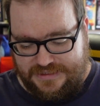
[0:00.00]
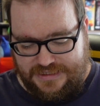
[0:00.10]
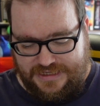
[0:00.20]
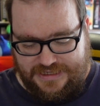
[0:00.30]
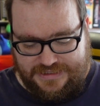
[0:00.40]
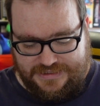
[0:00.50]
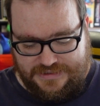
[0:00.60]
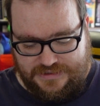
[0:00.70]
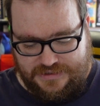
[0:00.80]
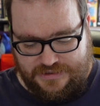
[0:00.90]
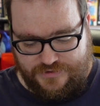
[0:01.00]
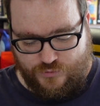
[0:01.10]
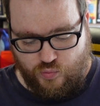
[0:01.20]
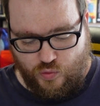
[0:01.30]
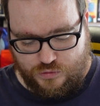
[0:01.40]
the
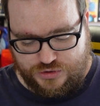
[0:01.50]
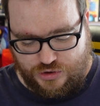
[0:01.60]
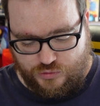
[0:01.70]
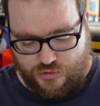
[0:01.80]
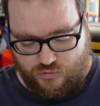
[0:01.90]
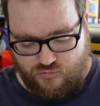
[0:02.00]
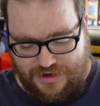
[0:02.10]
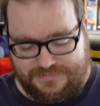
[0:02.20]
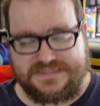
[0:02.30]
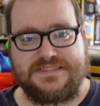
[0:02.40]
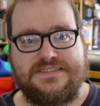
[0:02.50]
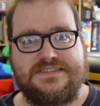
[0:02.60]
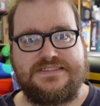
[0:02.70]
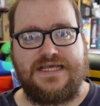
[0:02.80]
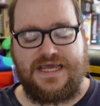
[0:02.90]
Warzone
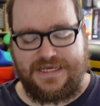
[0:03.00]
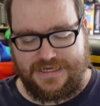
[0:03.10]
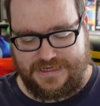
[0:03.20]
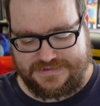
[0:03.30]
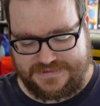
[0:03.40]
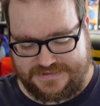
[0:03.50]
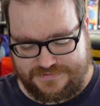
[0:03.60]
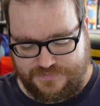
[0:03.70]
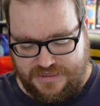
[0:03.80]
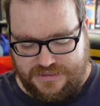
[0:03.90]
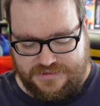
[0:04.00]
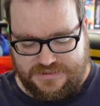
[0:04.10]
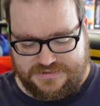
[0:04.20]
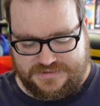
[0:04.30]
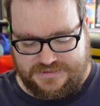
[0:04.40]
Ramasus, a system that
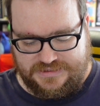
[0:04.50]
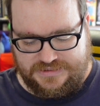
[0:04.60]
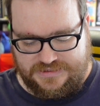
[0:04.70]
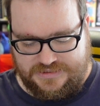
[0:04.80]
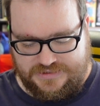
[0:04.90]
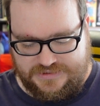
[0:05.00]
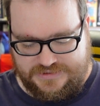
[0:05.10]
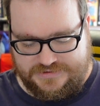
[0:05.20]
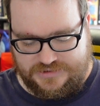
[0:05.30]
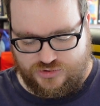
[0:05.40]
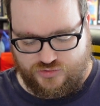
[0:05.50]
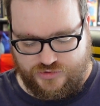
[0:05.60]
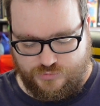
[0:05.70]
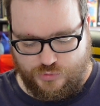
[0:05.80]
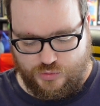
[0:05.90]
is an
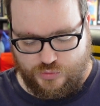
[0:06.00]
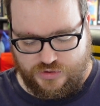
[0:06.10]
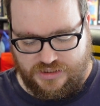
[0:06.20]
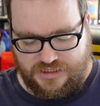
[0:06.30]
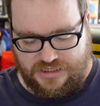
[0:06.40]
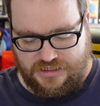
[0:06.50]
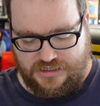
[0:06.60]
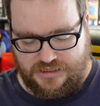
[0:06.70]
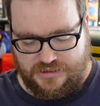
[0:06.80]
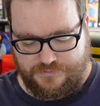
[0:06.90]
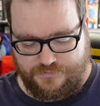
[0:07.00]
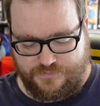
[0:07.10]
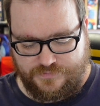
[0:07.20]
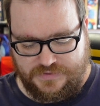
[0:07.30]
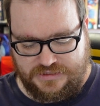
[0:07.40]
industrial moon.
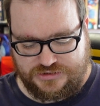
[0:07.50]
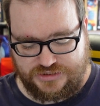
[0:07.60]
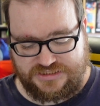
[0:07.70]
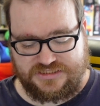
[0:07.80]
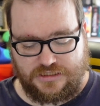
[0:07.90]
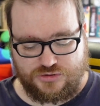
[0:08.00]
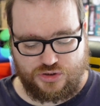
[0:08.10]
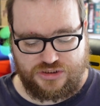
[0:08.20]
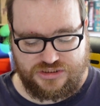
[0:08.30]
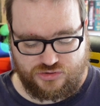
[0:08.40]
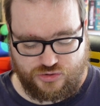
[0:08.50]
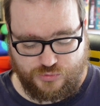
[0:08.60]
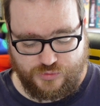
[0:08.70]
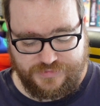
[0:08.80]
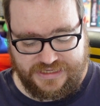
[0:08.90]
So this starts on the industrial
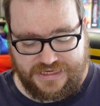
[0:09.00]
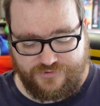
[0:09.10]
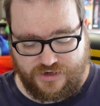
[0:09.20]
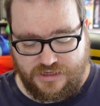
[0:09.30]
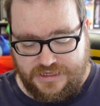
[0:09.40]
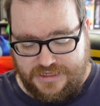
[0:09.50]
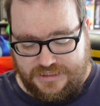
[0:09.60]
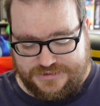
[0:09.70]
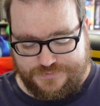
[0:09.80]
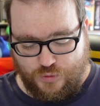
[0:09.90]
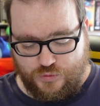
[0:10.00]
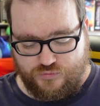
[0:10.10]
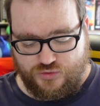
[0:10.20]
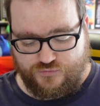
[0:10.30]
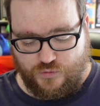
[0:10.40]
moon Megaria. A small
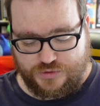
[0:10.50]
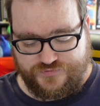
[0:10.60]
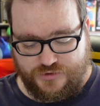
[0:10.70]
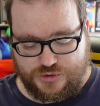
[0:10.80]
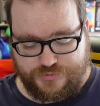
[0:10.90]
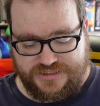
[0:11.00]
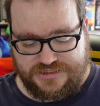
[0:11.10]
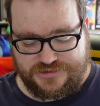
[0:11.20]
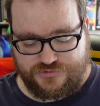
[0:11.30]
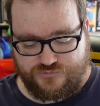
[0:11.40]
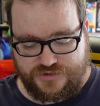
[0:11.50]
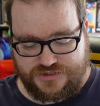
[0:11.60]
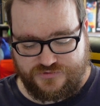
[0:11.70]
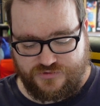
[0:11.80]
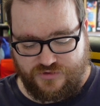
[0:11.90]
force of Ultramarine has
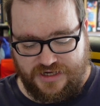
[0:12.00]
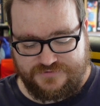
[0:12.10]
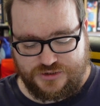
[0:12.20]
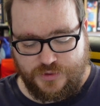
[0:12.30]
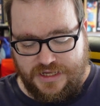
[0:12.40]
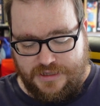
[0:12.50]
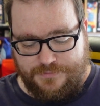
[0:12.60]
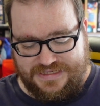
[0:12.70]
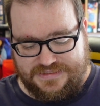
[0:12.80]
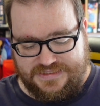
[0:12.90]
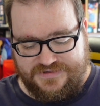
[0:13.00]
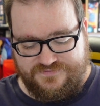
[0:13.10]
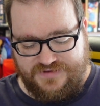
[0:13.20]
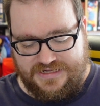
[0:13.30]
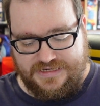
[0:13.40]
arrived to battle an
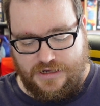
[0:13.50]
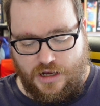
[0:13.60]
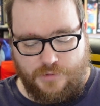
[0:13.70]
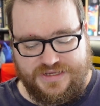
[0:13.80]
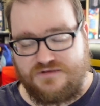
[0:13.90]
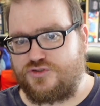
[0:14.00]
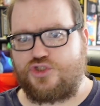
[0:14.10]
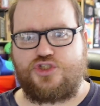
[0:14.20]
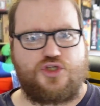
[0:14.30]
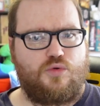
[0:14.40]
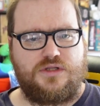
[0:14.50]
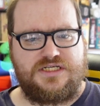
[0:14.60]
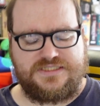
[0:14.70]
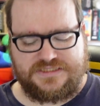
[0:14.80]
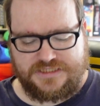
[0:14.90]
invading army of
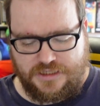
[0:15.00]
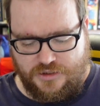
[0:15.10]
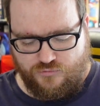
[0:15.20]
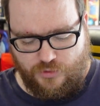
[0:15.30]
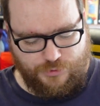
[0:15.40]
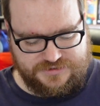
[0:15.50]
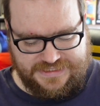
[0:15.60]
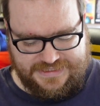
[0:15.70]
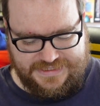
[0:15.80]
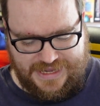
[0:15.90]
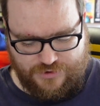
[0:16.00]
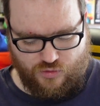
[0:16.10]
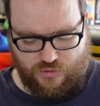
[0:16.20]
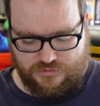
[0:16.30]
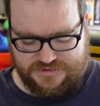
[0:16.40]
soulless robotic
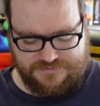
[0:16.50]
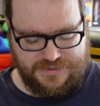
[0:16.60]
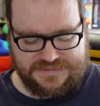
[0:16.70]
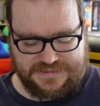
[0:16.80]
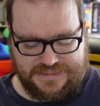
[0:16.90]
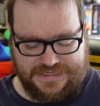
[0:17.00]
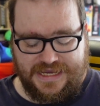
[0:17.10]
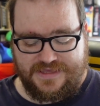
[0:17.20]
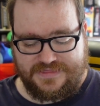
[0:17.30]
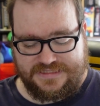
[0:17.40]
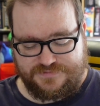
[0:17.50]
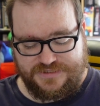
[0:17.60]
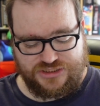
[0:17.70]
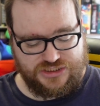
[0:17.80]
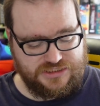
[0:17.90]
Necrons. And basically, in this
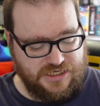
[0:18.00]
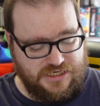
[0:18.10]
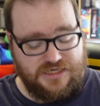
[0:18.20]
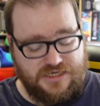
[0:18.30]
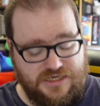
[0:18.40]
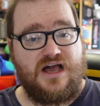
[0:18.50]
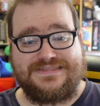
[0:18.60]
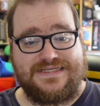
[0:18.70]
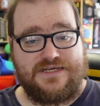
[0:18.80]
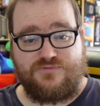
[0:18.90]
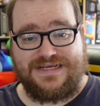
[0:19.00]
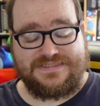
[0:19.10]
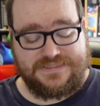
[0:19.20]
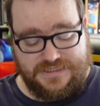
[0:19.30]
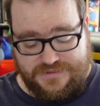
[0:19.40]
mission, the idea
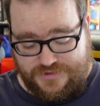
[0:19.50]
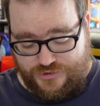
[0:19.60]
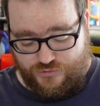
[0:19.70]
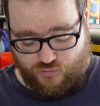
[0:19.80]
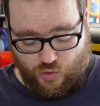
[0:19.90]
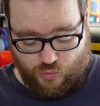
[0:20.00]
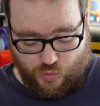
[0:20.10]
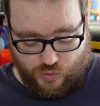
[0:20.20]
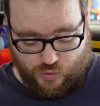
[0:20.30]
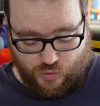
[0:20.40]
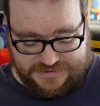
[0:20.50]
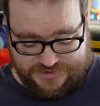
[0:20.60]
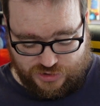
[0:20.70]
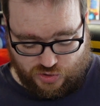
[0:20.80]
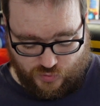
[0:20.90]
is that the Royal Warden
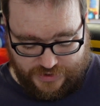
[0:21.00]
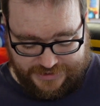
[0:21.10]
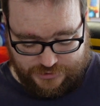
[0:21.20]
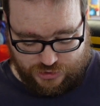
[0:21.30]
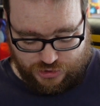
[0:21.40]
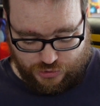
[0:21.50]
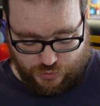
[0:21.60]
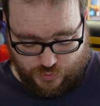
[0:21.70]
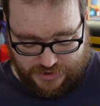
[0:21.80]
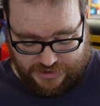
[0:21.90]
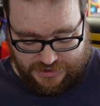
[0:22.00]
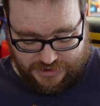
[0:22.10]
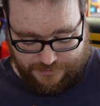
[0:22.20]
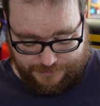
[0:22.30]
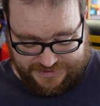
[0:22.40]
is trying to
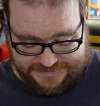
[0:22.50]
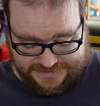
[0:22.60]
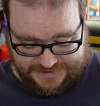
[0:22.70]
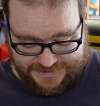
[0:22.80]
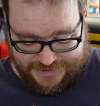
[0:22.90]
basically